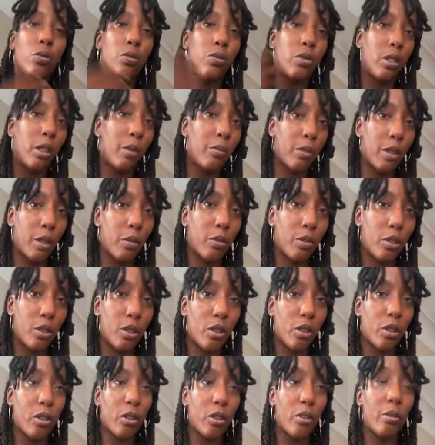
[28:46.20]
same thing with a
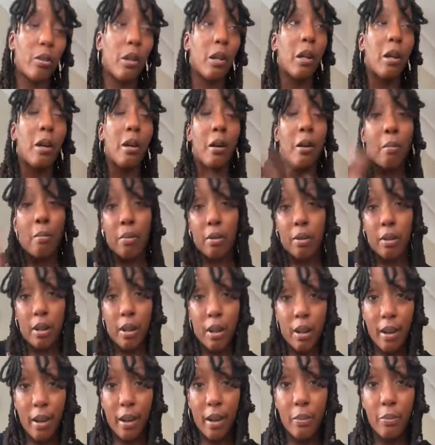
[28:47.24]
girl,
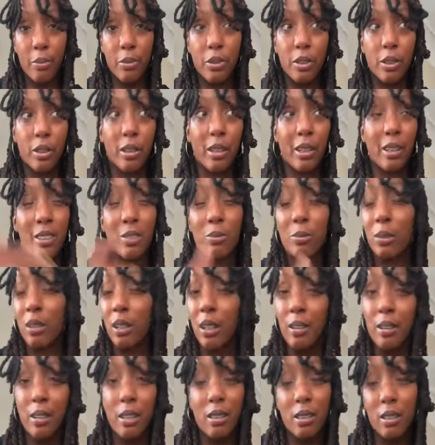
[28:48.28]
perhaps that's what
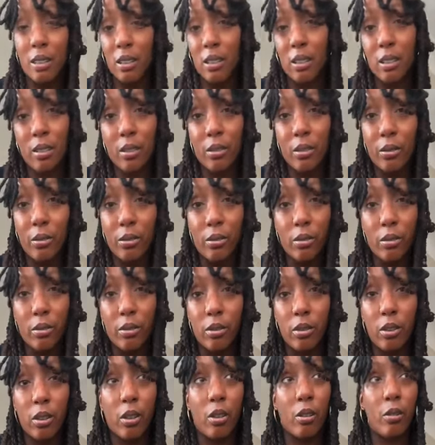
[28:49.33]
they need to heal,
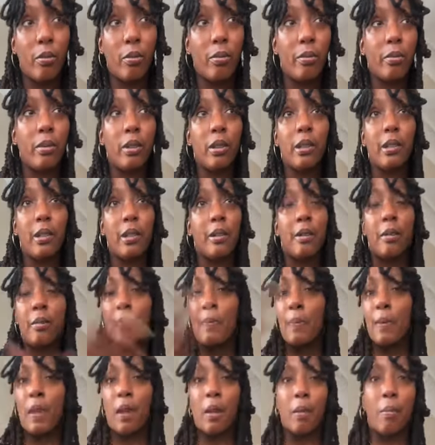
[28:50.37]
you know?
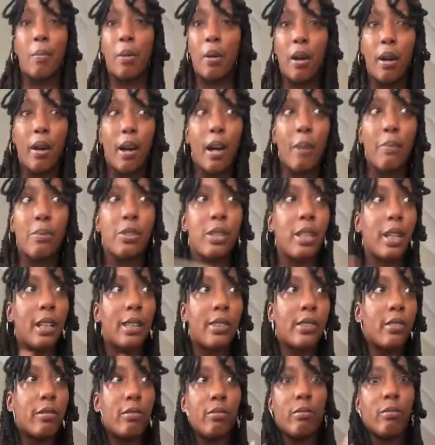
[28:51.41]
Perhaps
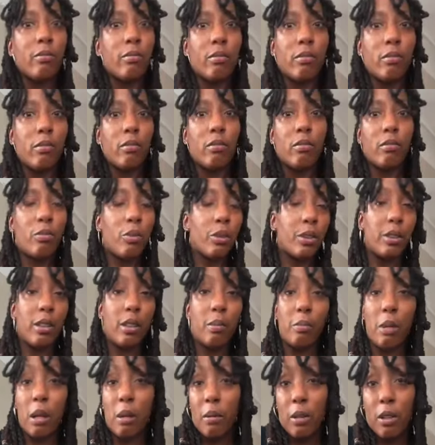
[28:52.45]
that's what
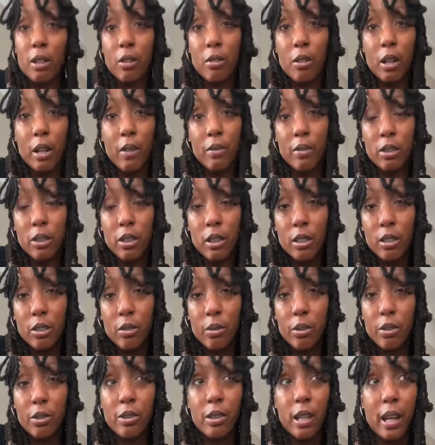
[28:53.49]
they, maybe they're gravitating
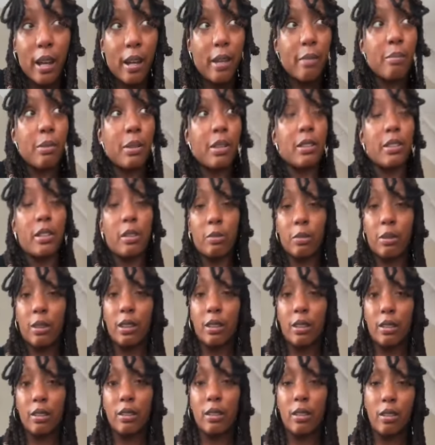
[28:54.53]
towards that because that's what they
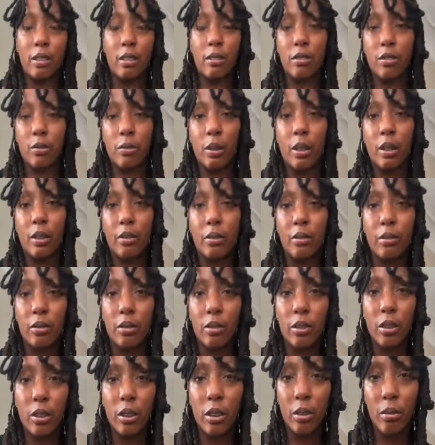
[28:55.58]
need to heal as well,
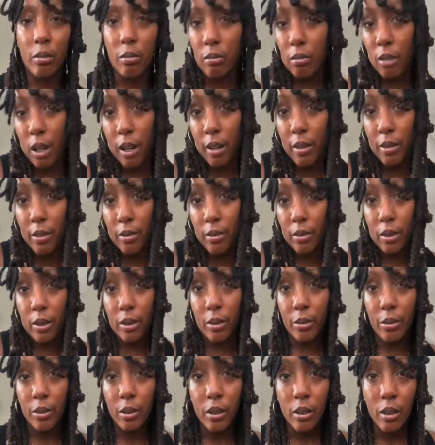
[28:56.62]
you know? I don't
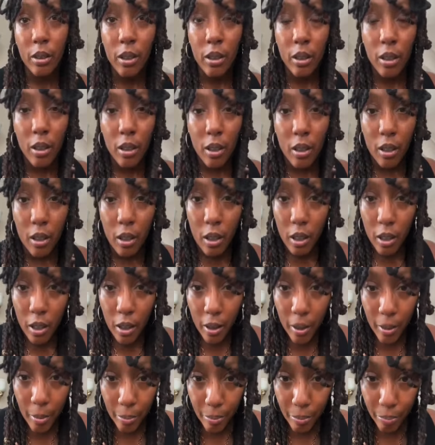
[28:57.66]

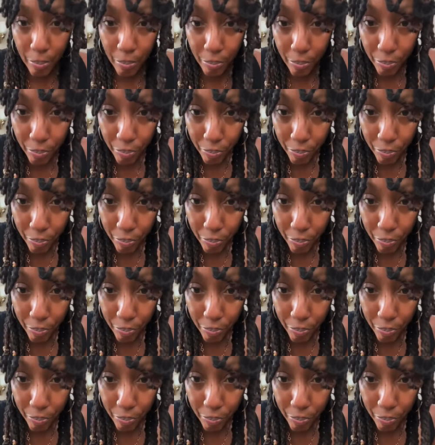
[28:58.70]
know.